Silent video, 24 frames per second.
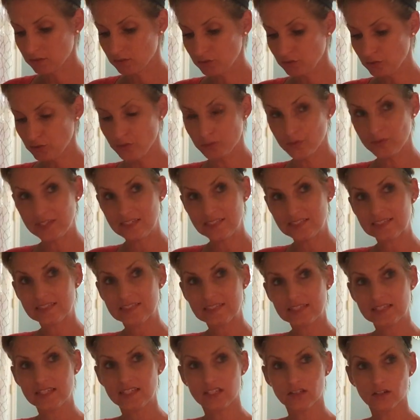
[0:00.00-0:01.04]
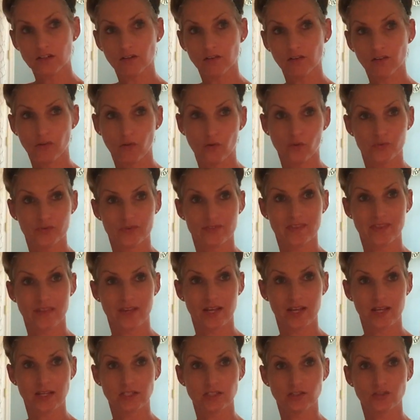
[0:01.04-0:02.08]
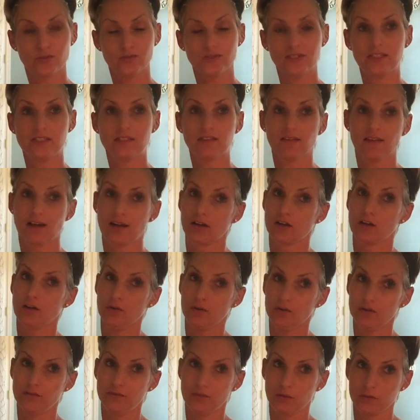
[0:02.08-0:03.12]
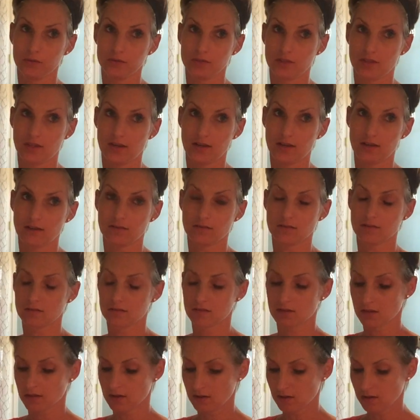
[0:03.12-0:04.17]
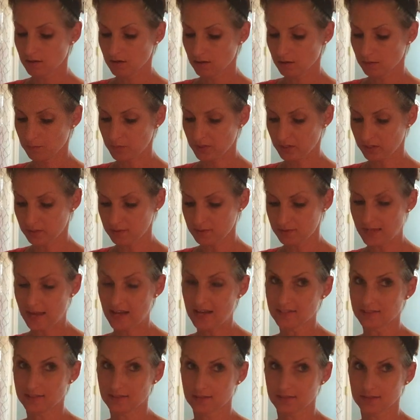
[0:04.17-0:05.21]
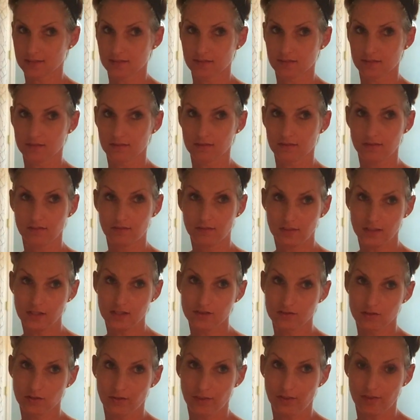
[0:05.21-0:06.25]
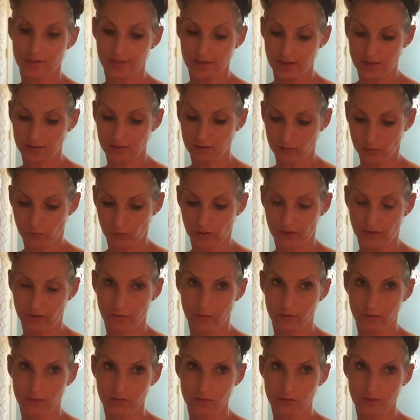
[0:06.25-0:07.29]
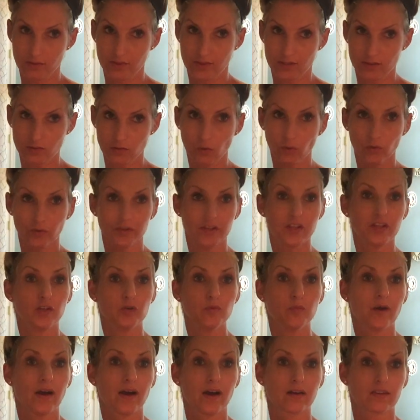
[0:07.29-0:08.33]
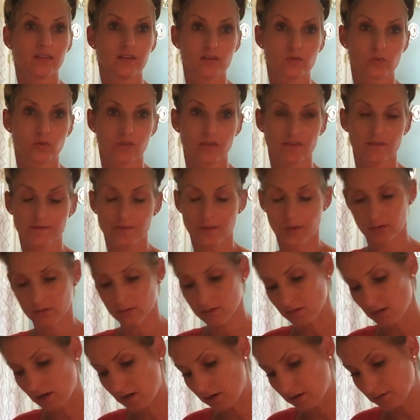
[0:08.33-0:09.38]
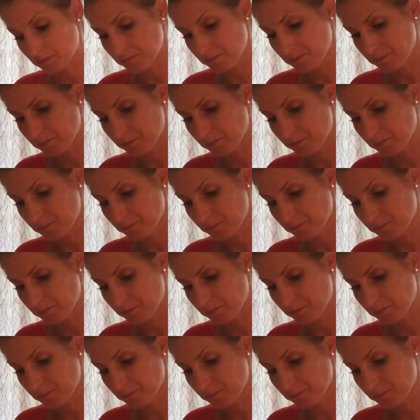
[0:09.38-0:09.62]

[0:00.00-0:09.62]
You need to heal those things. You need to let go of those things, because these are the things where that's holding you back. That's where the fears are.